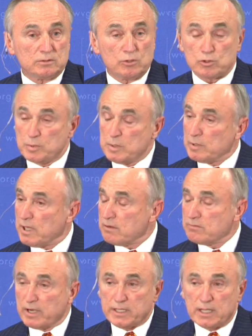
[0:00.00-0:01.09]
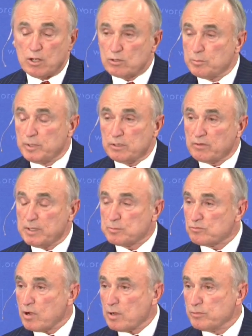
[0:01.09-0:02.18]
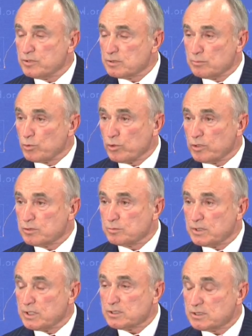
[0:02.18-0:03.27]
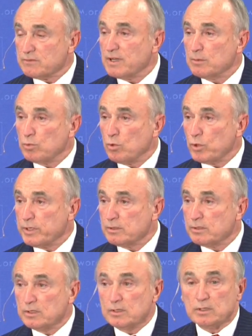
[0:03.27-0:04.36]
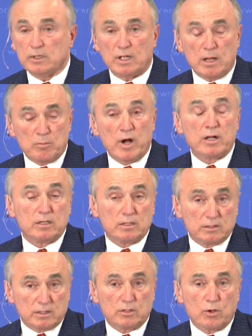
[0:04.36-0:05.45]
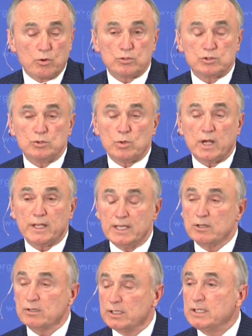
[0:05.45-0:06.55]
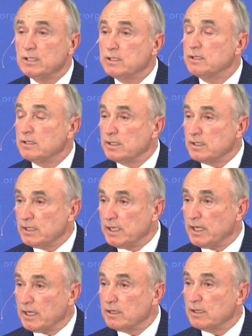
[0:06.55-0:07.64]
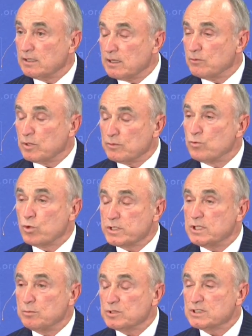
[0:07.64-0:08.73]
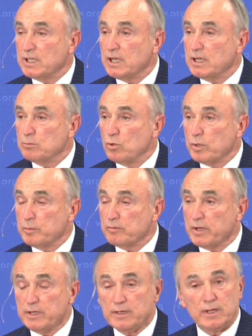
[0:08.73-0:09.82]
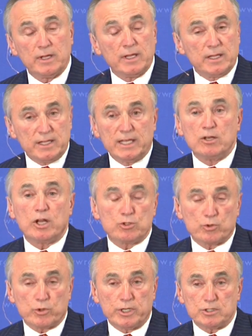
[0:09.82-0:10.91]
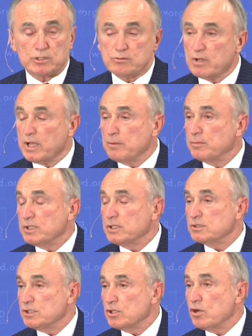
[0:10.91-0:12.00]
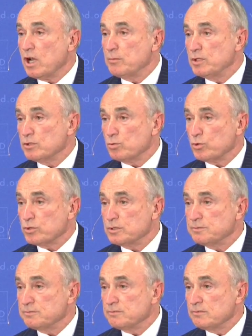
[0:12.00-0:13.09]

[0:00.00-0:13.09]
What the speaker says: those people aren't running out committing rapes, robberies, and murders because they're unemployed. Among those who are here legally and with a 14% unemployment rate, they're not turning to crime because the economy is worsened.